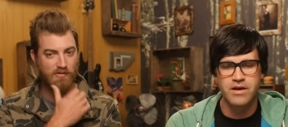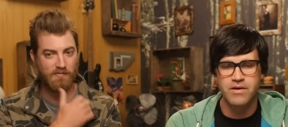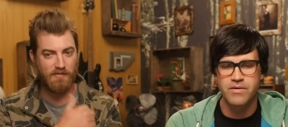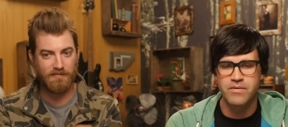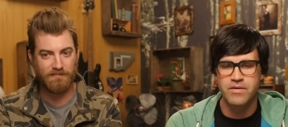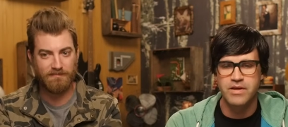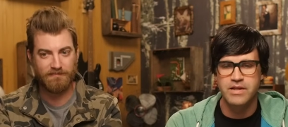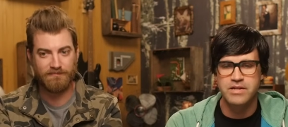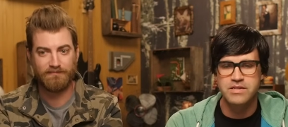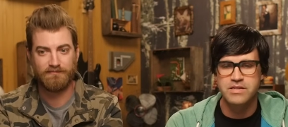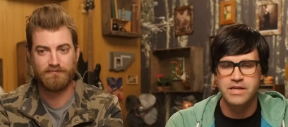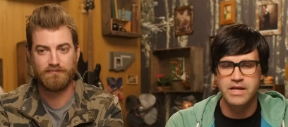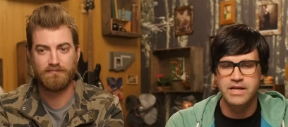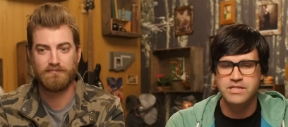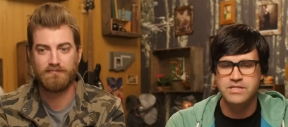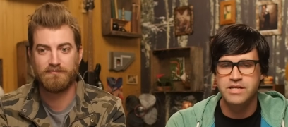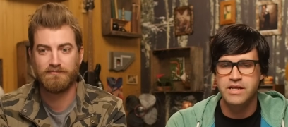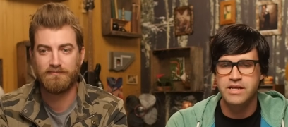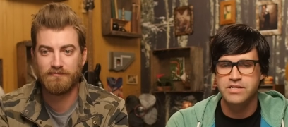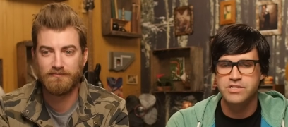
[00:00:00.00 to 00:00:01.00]
Speaker 1: No,
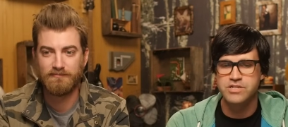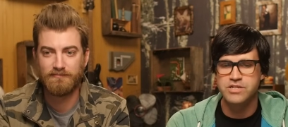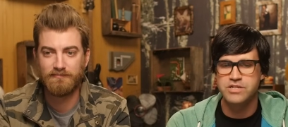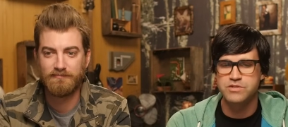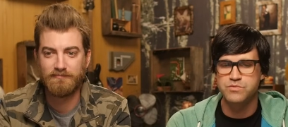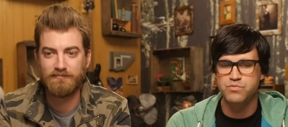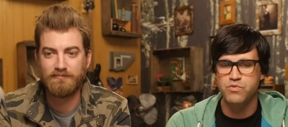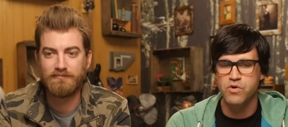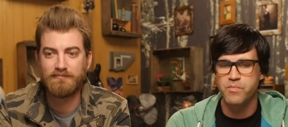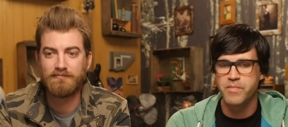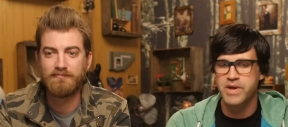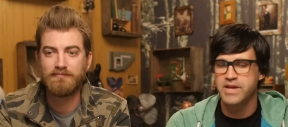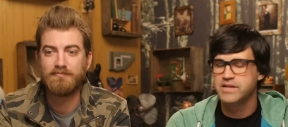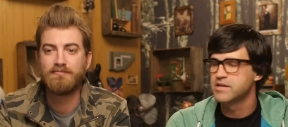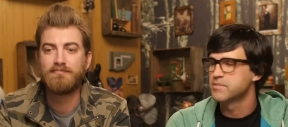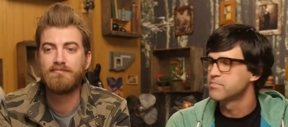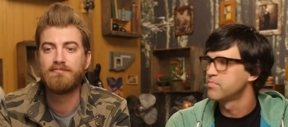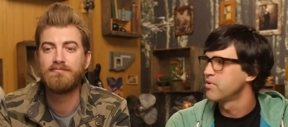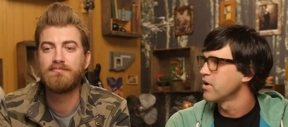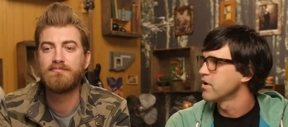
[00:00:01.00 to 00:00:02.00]
it's just
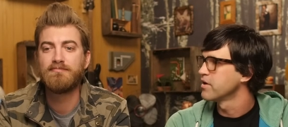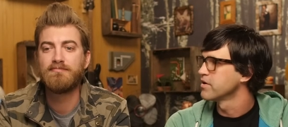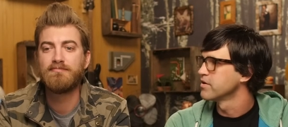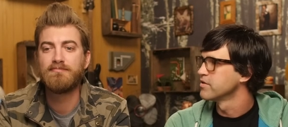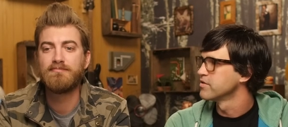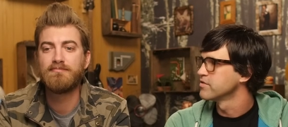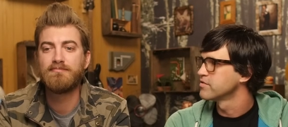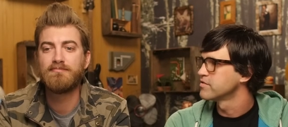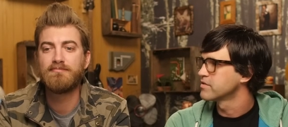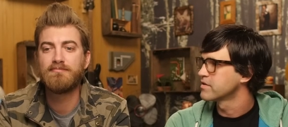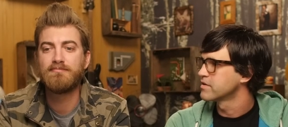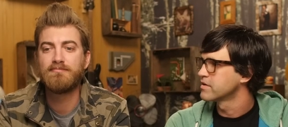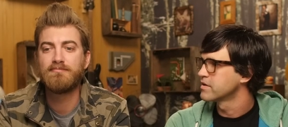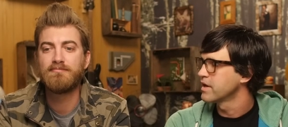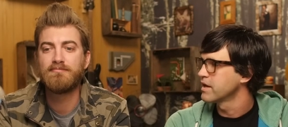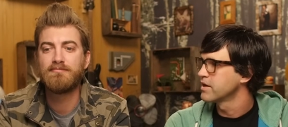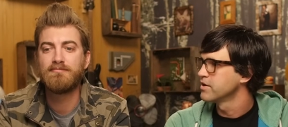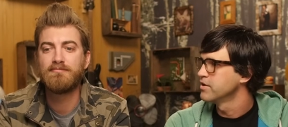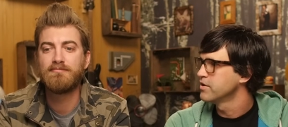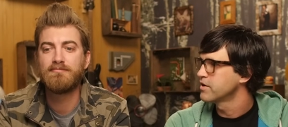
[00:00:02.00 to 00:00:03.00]
romantic partners. You
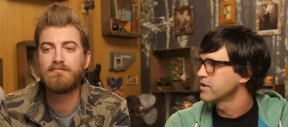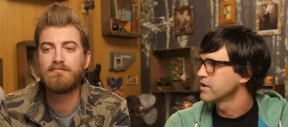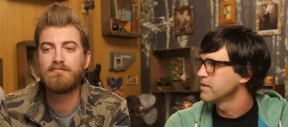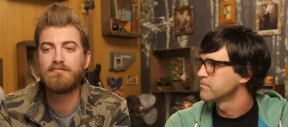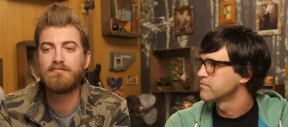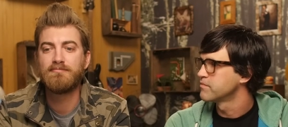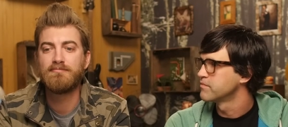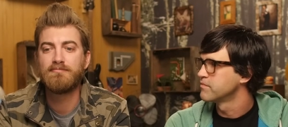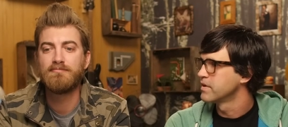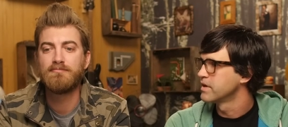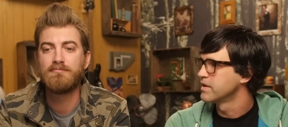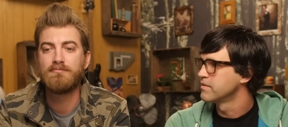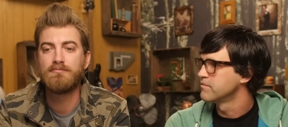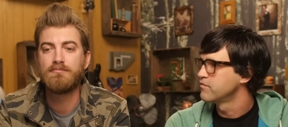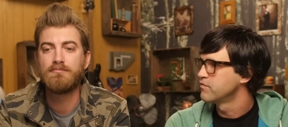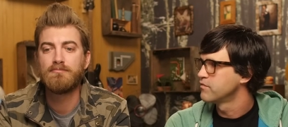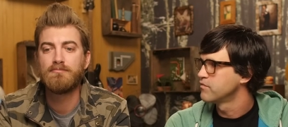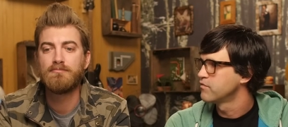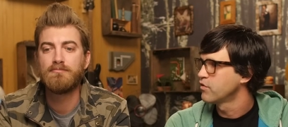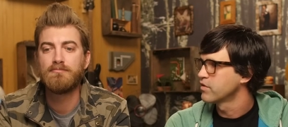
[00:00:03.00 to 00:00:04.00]
got to hook up in
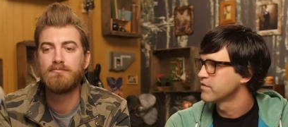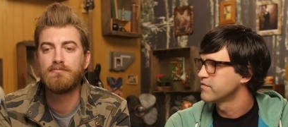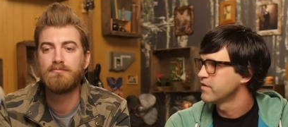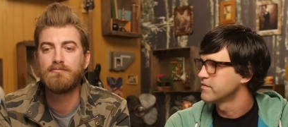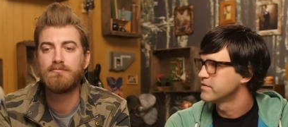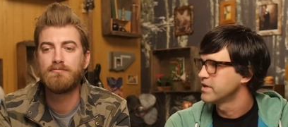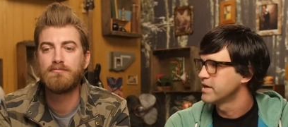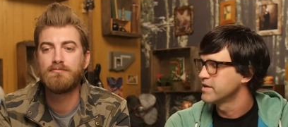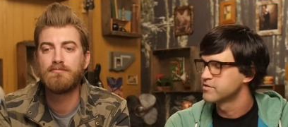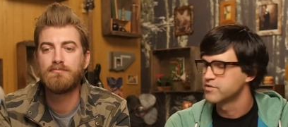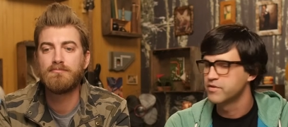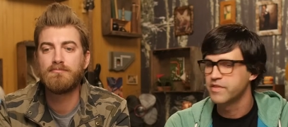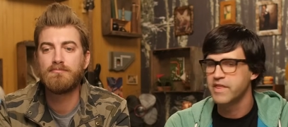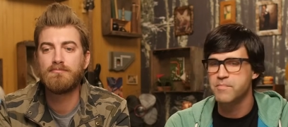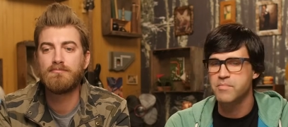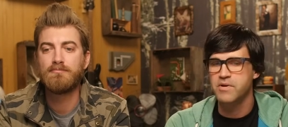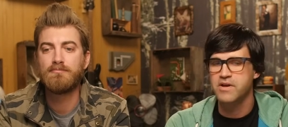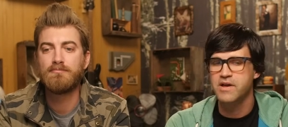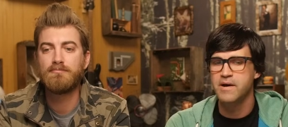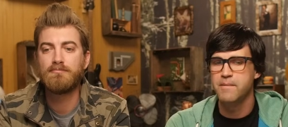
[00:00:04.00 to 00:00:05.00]
45 days, or
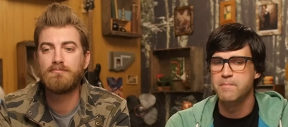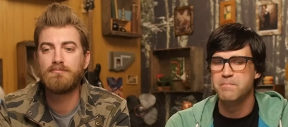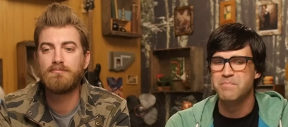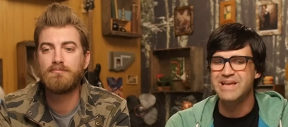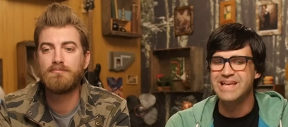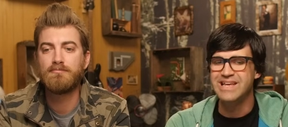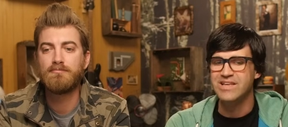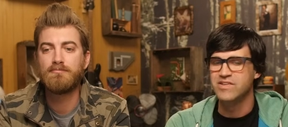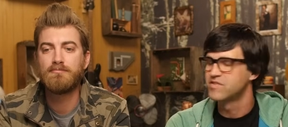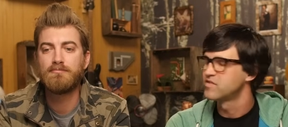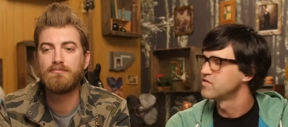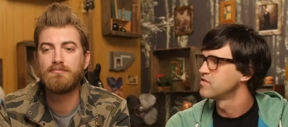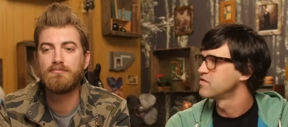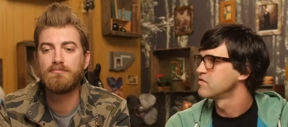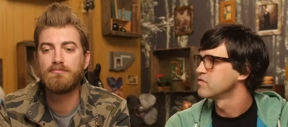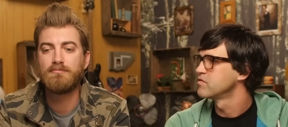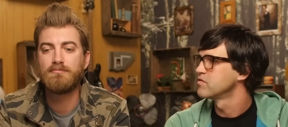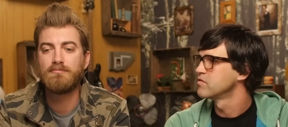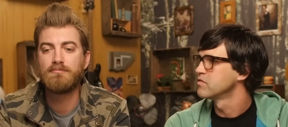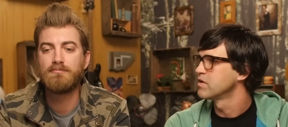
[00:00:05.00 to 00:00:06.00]
they become
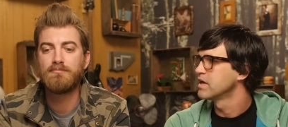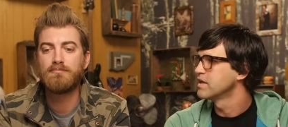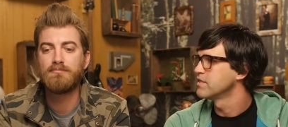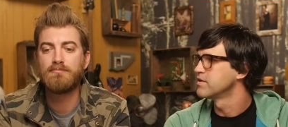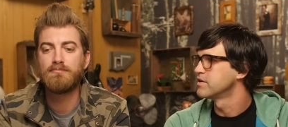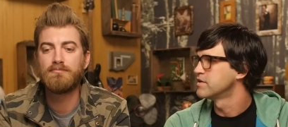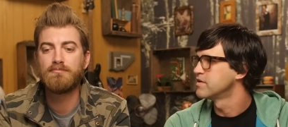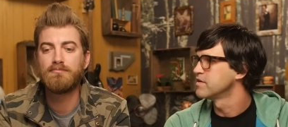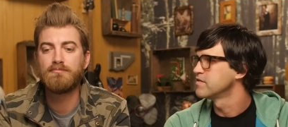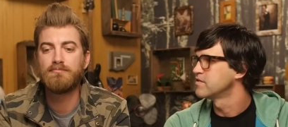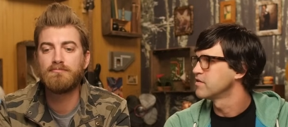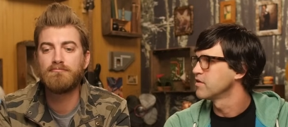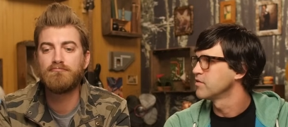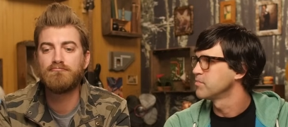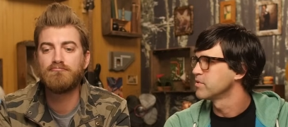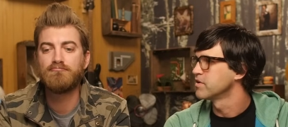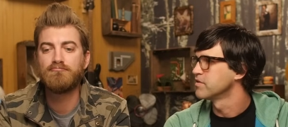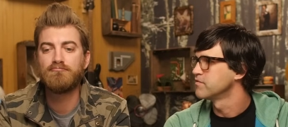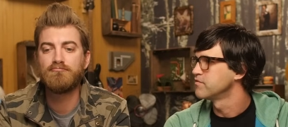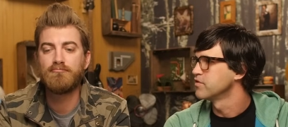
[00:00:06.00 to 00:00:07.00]
beasts in the
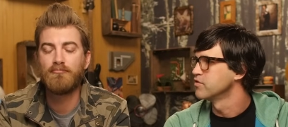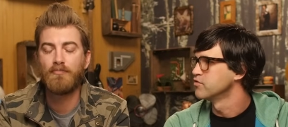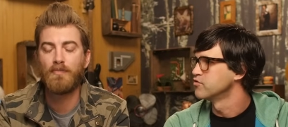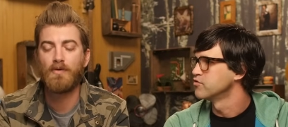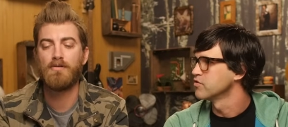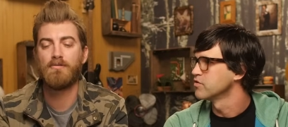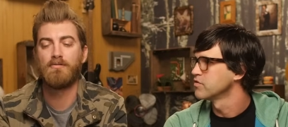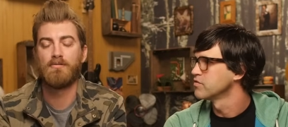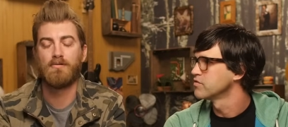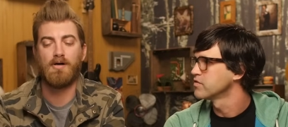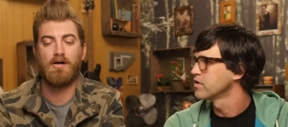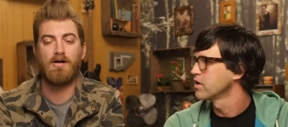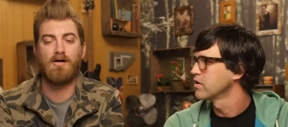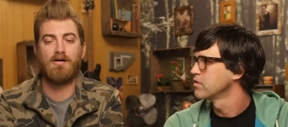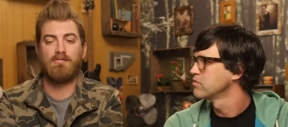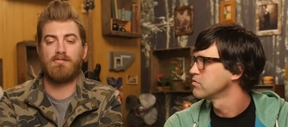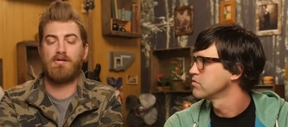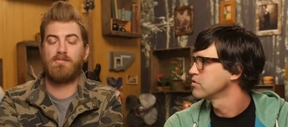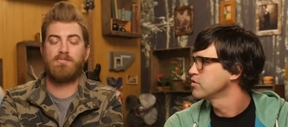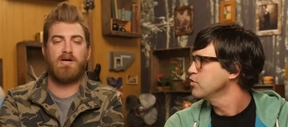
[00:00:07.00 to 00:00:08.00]
dystopian future. Wow.
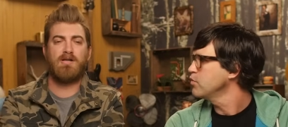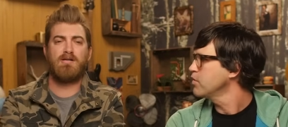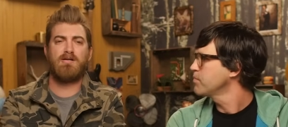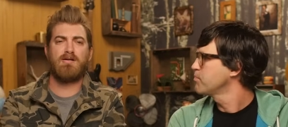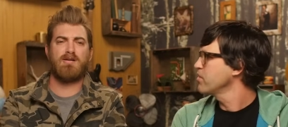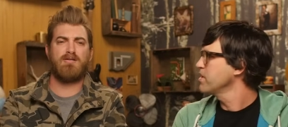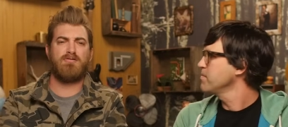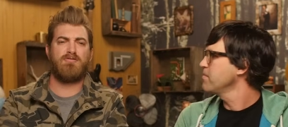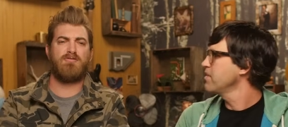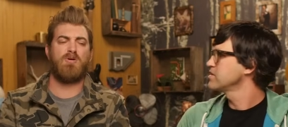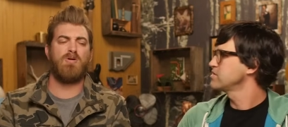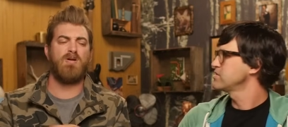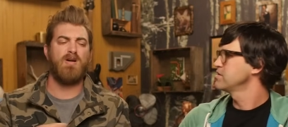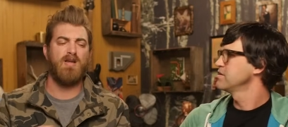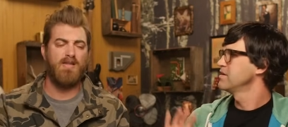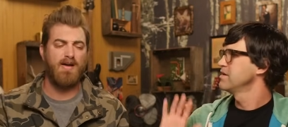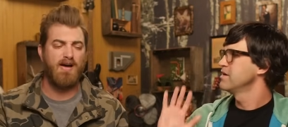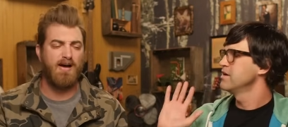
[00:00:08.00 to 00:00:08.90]
So I'm not you were pretty much forward to